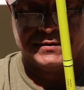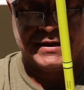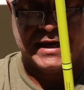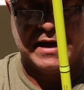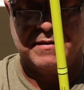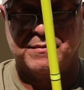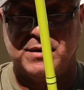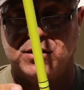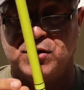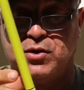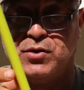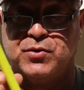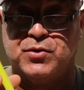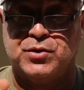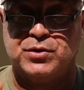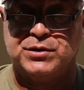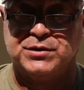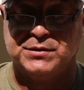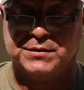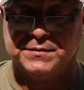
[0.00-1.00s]
gambler
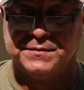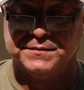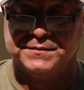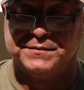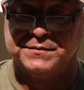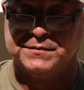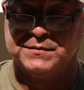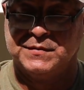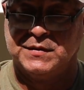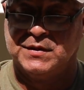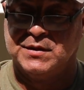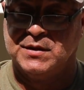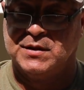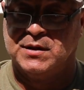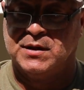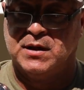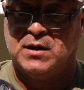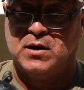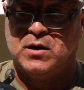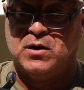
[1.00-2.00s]
lure
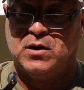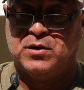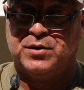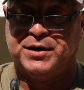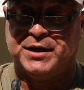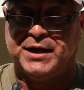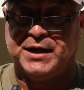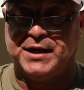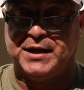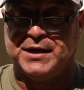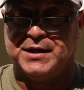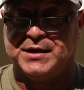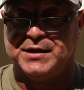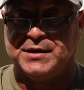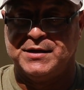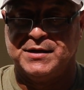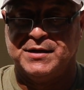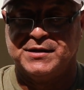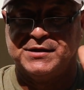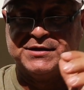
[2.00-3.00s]
on
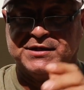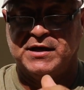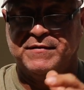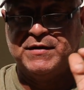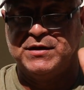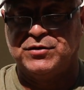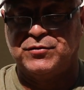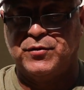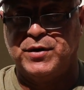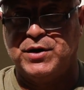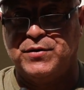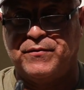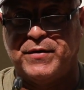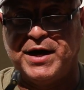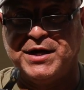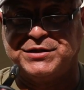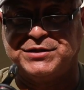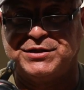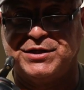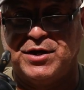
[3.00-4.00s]
a 7.3
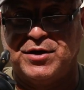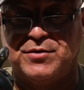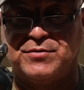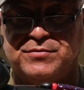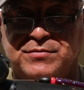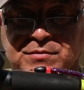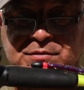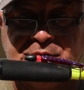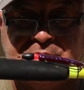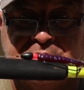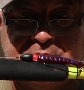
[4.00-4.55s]
ratio